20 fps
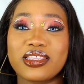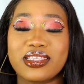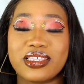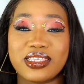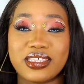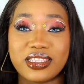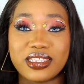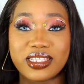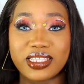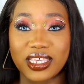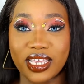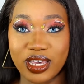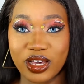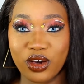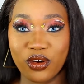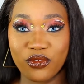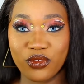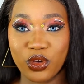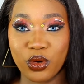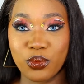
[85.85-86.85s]
to take
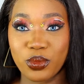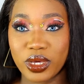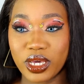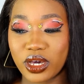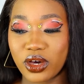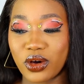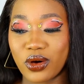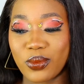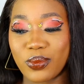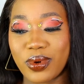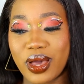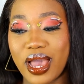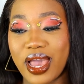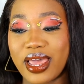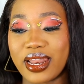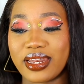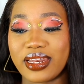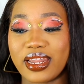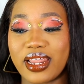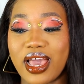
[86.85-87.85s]
off your makeup.
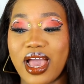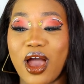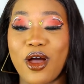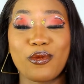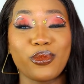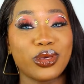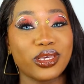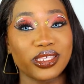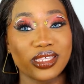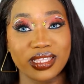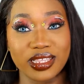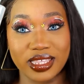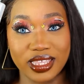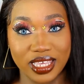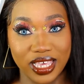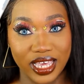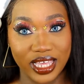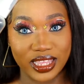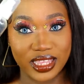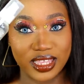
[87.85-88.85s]
And I'll be using
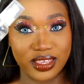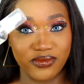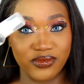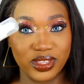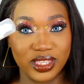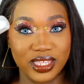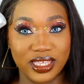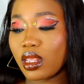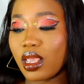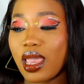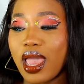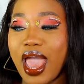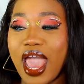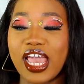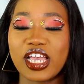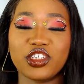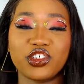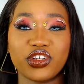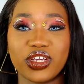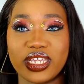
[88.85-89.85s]
Skintivity
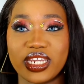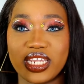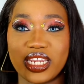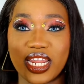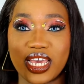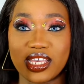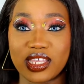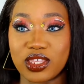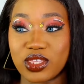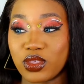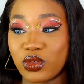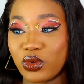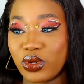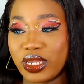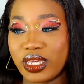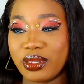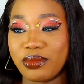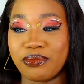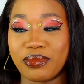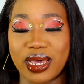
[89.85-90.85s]
Hydrating and
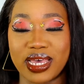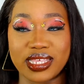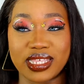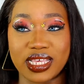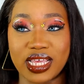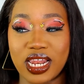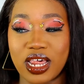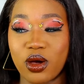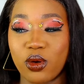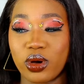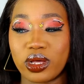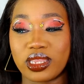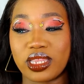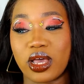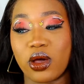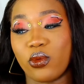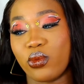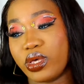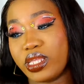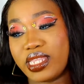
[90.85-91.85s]
Soothing Micellar Water
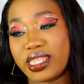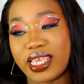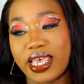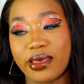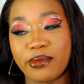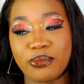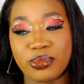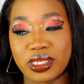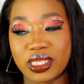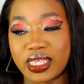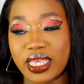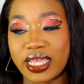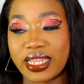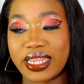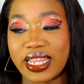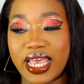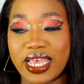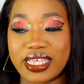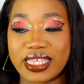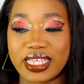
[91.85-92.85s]
with 10%
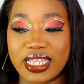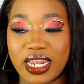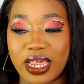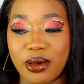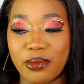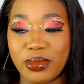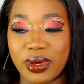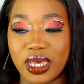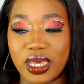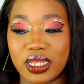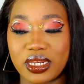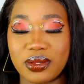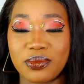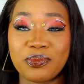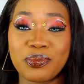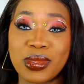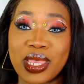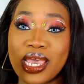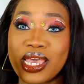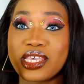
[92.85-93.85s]
niacinamide.
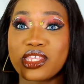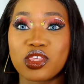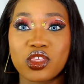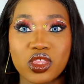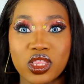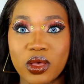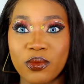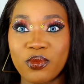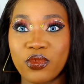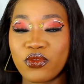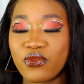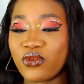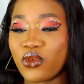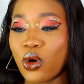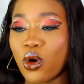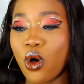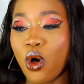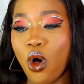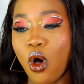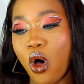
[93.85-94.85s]
It's suitable for
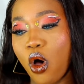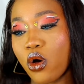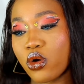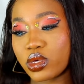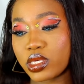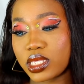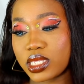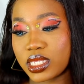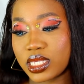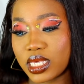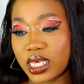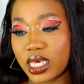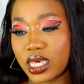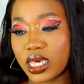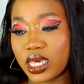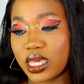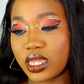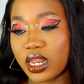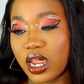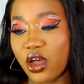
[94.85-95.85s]
all
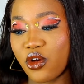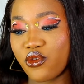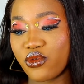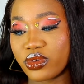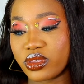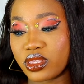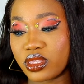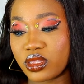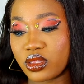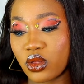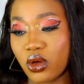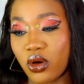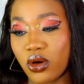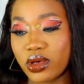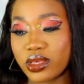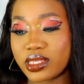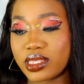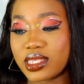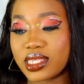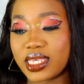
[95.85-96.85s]
skin and
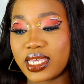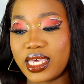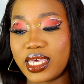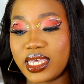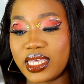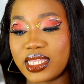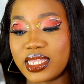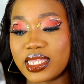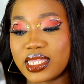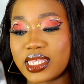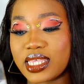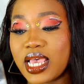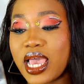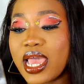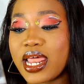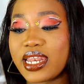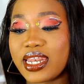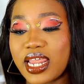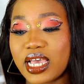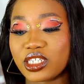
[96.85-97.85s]
restores skin's
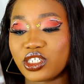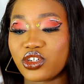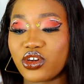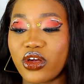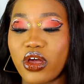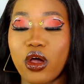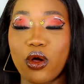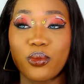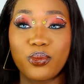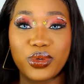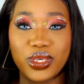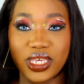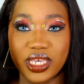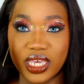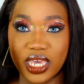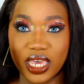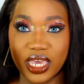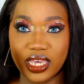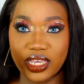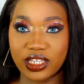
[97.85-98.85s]
natural
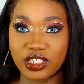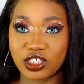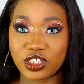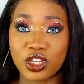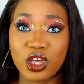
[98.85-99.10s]
pH.